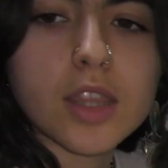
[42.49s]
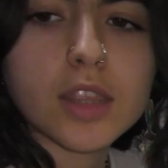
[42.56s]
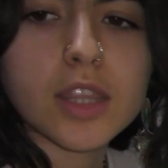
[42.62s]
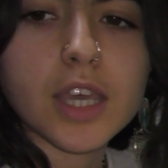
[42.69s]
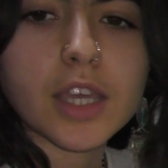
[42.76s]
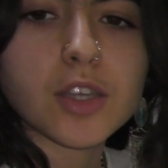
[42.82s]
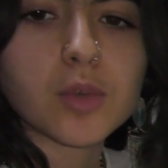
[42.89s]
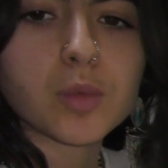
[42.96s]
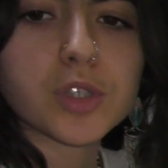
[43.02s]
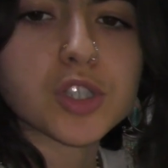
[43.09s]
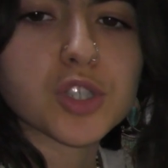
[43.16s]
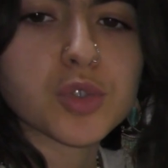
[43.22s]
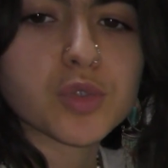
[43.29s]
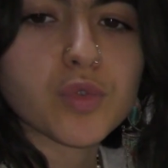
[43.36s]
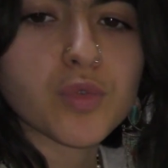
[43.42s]
Then we
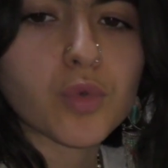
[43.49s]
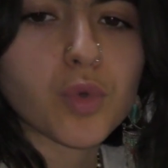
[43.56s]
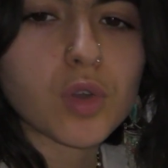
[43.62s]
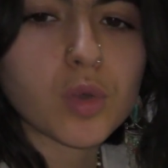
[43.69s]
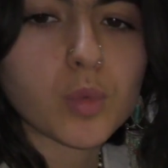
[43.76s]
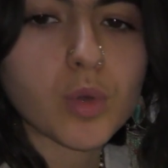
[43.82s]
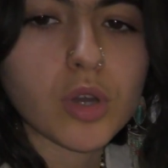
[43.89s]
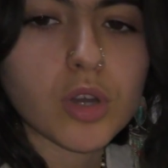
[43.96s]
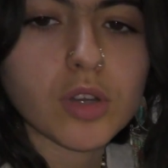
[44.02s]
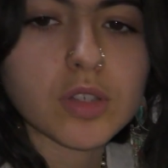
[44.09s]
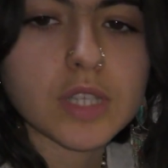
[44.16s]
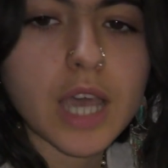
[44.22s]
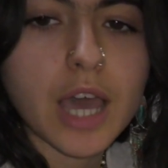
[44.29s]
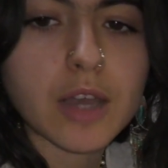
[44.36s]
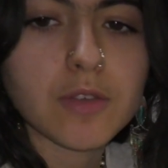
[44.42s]
choose 4
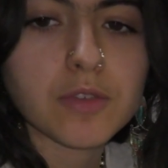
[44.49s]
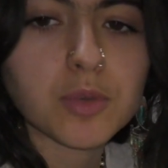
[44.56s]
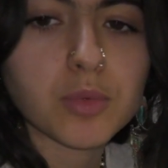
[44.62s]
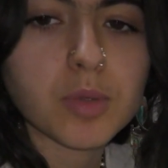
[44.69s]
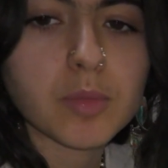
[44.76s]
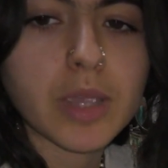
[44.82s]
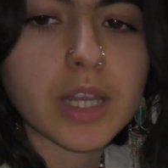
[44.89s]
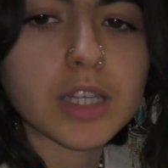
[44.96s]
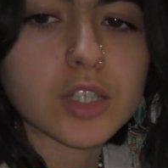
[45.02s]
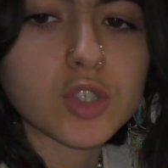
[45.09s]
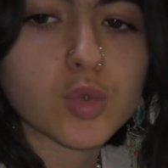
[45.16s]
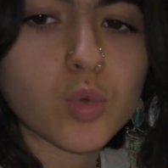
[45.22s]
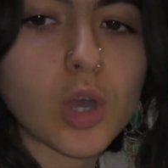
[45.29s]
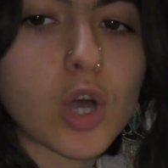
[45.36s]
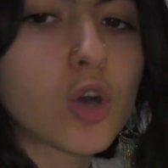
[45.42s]
words out of the remaining
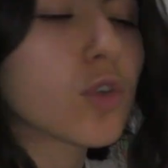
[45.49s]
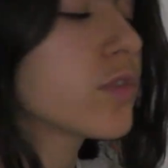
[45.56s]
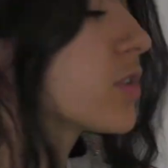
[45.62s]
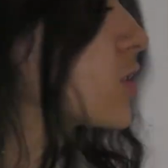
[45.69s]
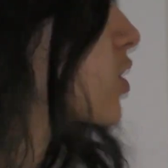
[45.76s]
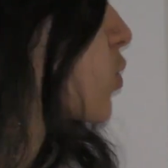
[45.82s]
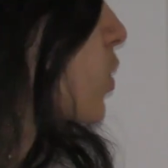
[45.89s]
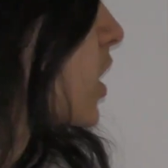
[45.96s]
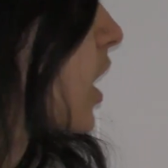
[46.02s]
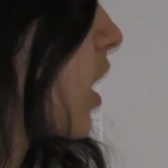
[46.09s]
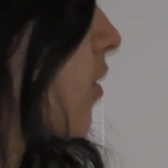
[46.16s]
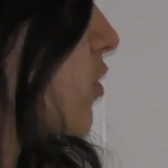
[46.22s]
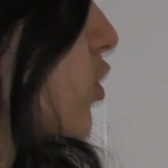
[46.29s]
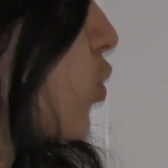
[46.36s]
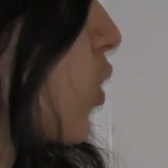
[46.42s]
12, so we
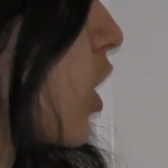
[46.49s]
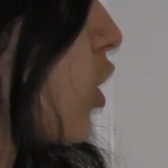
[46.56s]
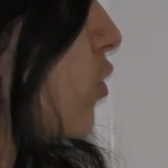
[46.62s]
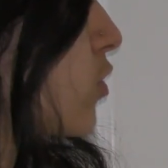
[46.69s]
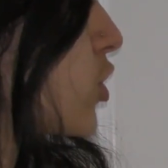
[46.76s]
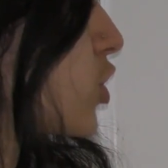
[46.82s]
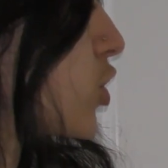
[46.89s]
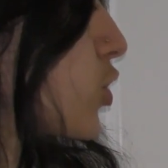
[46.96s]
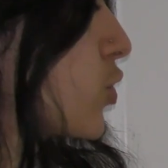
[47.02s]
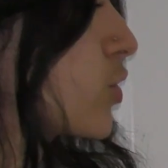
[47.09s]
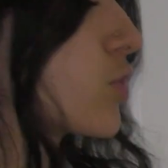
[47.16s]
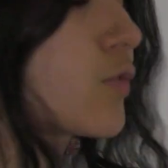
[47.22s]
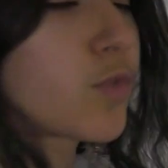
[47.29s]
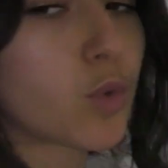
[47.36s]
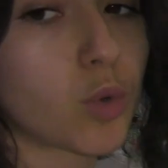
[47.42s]
have 12
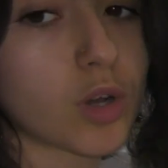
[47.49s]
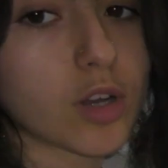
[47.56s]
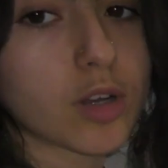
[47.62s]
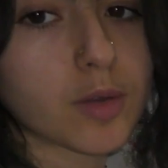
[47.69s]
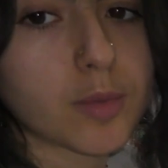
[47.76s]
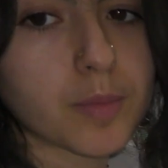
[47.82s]
choose 4.